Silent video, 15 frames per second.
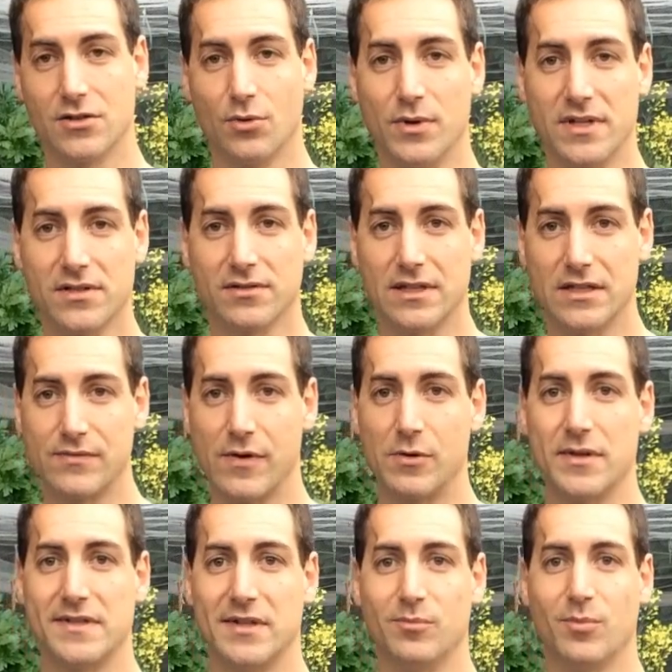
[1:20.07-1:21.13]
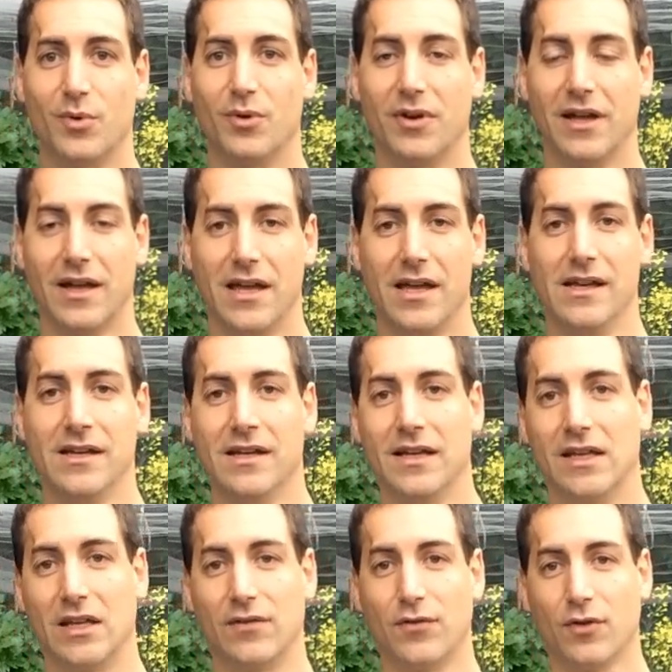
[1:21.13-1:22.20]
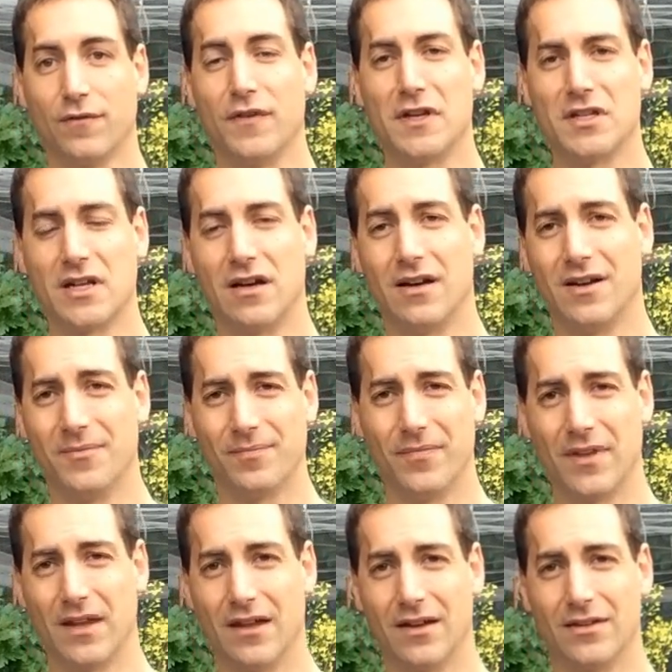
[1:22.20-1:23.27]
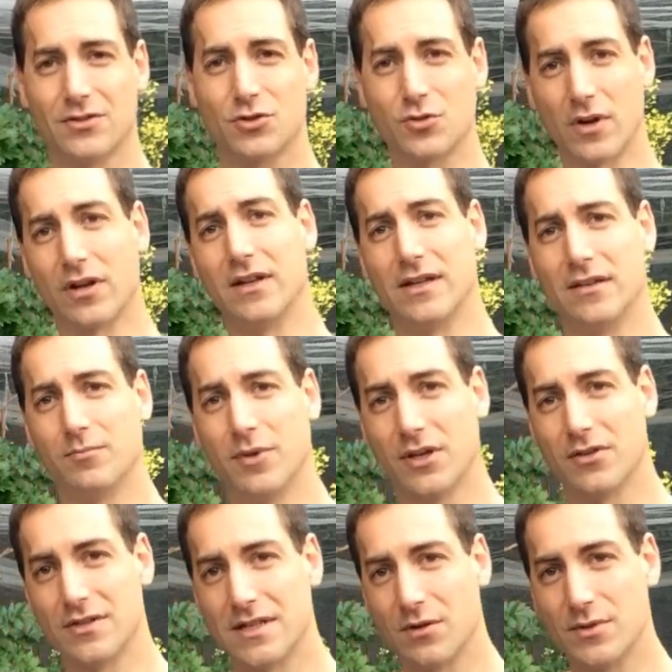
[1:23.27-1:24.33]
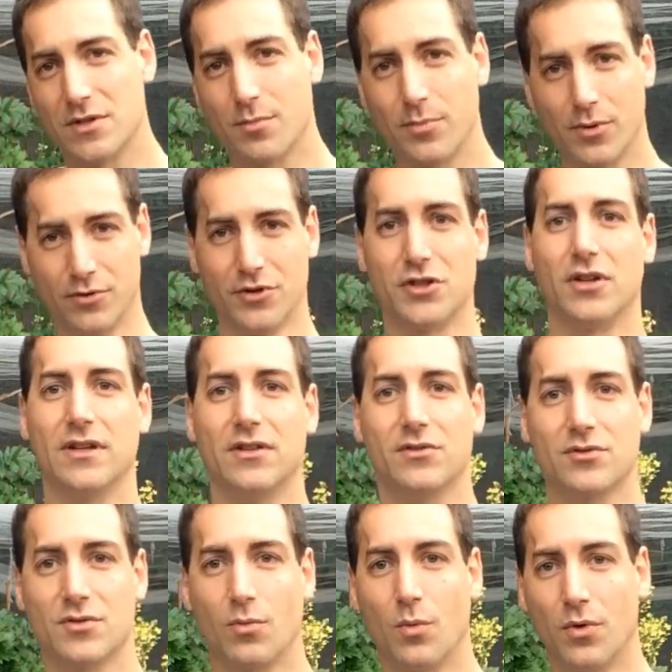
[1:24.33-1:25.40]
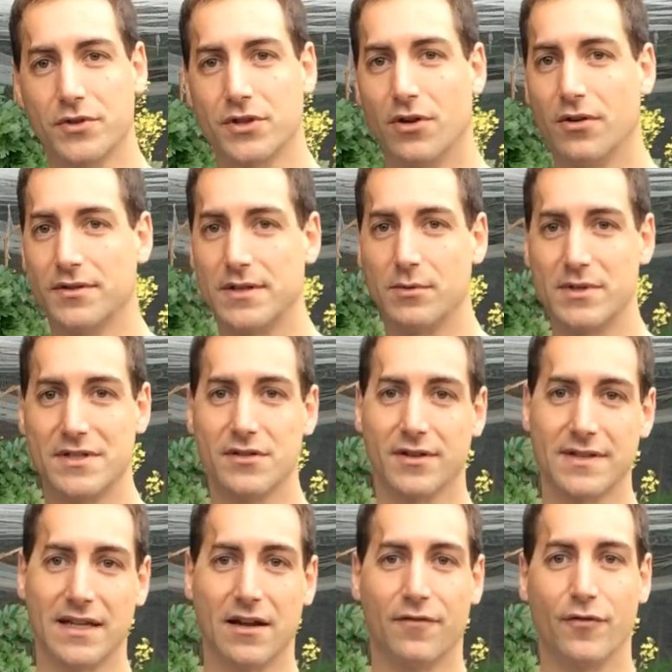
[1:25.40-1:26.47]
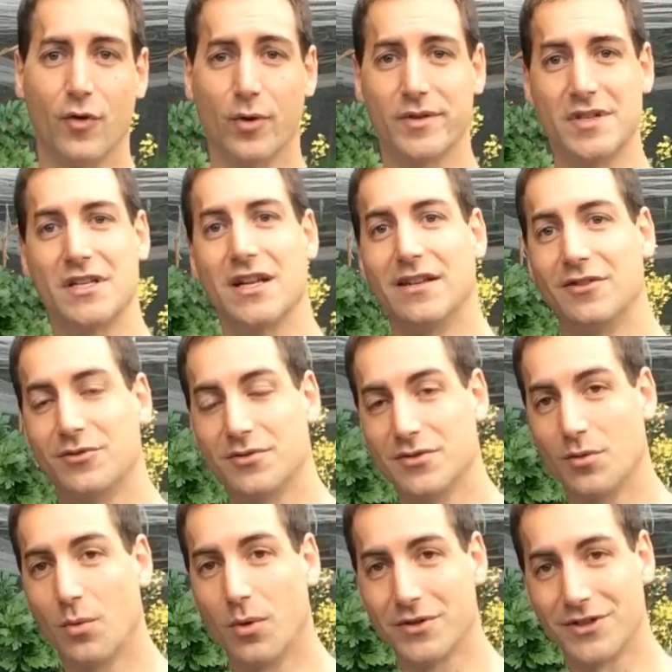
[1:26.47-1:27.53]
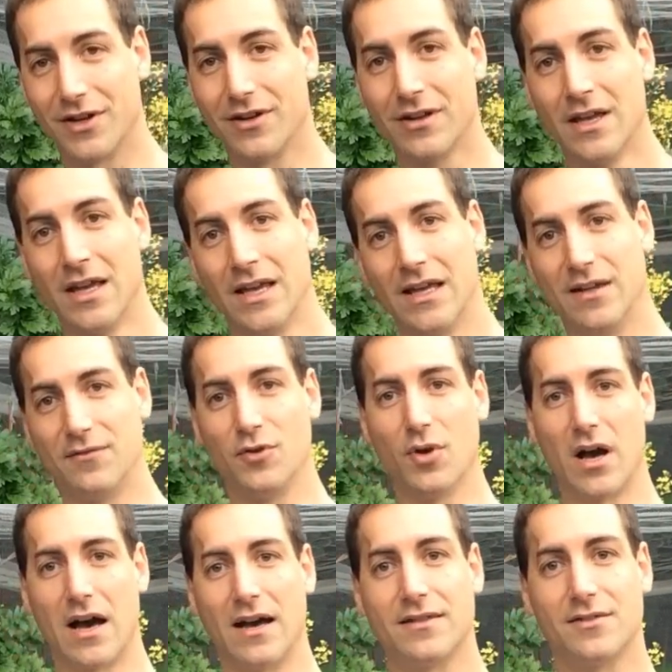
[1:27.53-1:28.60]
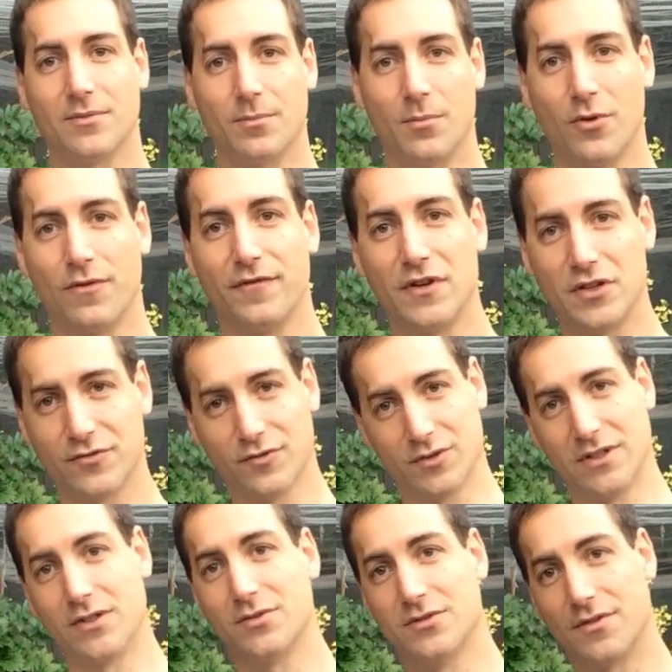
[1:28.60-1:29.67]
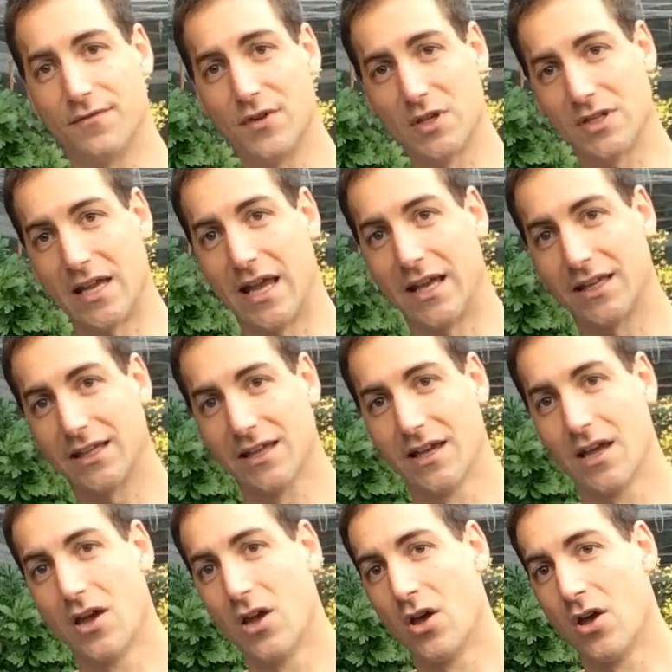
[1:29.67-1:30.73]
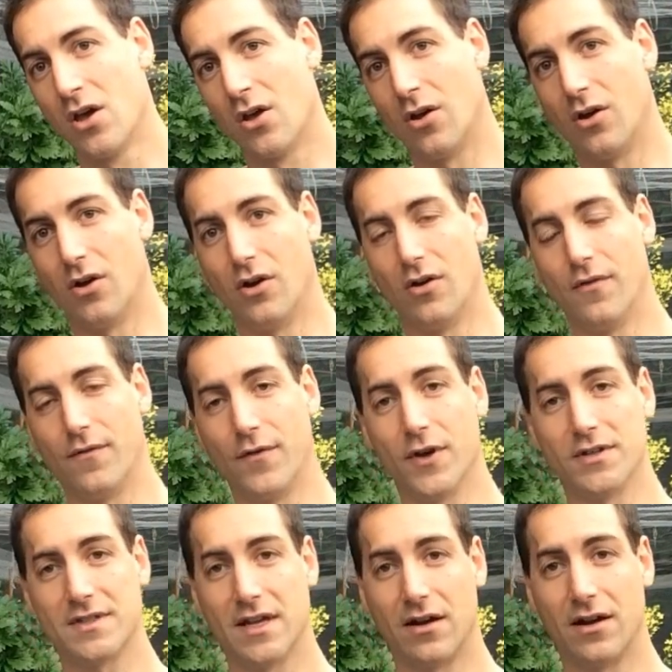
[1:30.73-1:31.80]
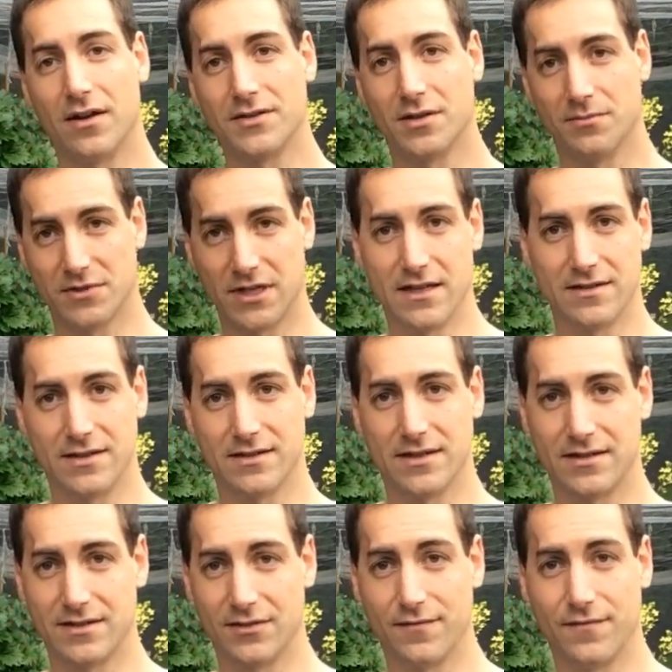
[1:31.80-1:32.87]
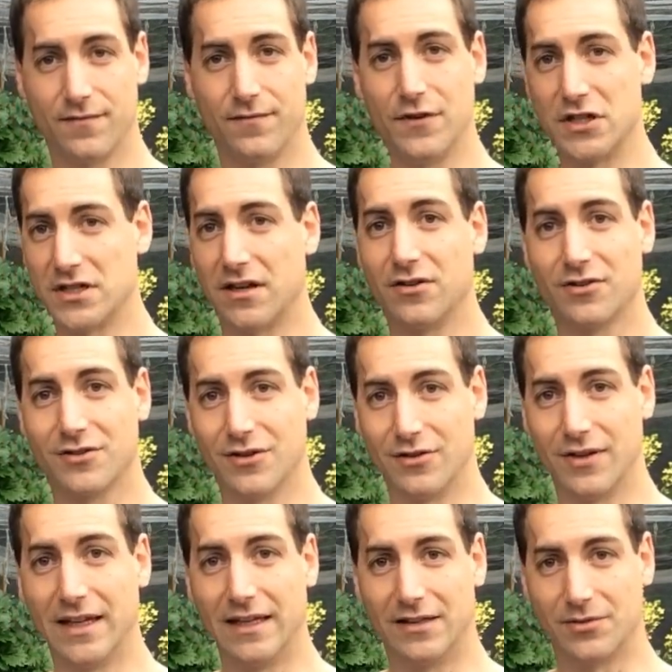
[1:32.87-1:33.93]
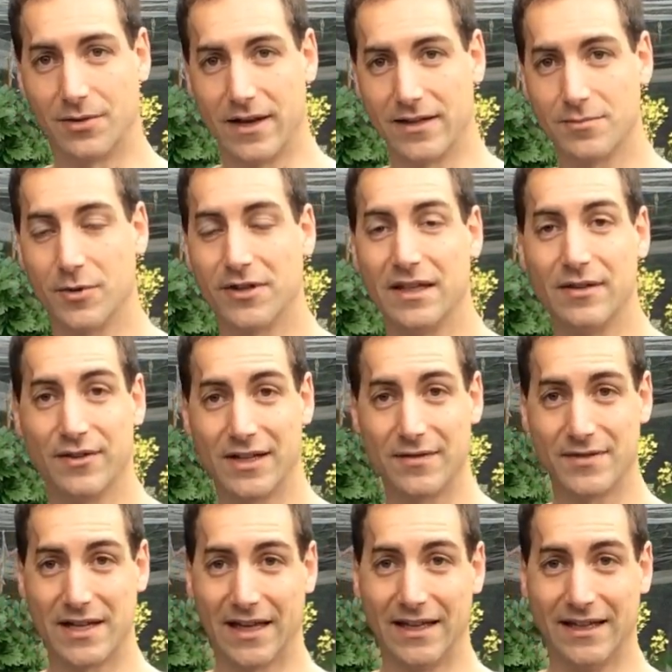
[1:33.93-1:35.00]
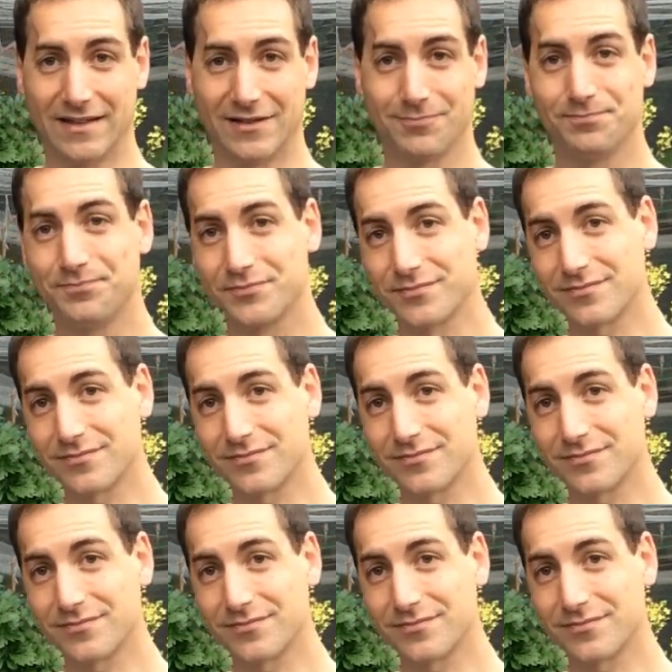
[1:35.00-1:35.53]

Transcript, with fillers: The reason is very simple. If your fish are struggling because there is a pollution into the water or there is not enough oxygen into the water, if you had more fish food into the fish tank, uh, first, there are some chances that the fish are not going to eat, right? But even if they eat,